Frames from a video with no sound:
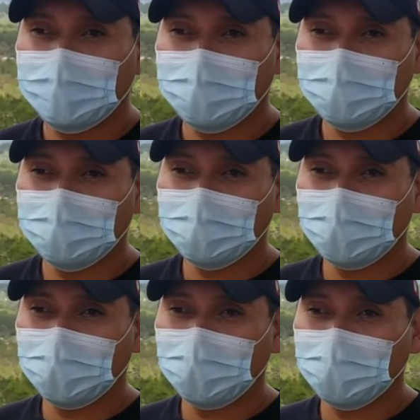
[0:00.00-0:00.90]
And
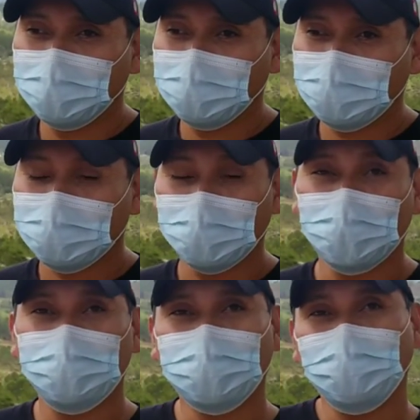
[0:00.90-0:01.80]
so
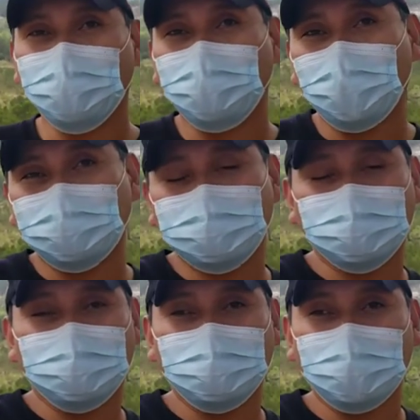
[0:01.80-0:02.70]
they brought me back to
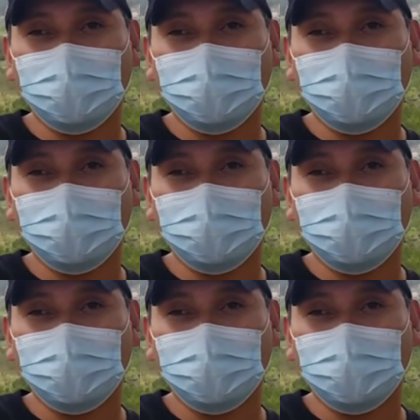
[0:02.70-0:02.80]
the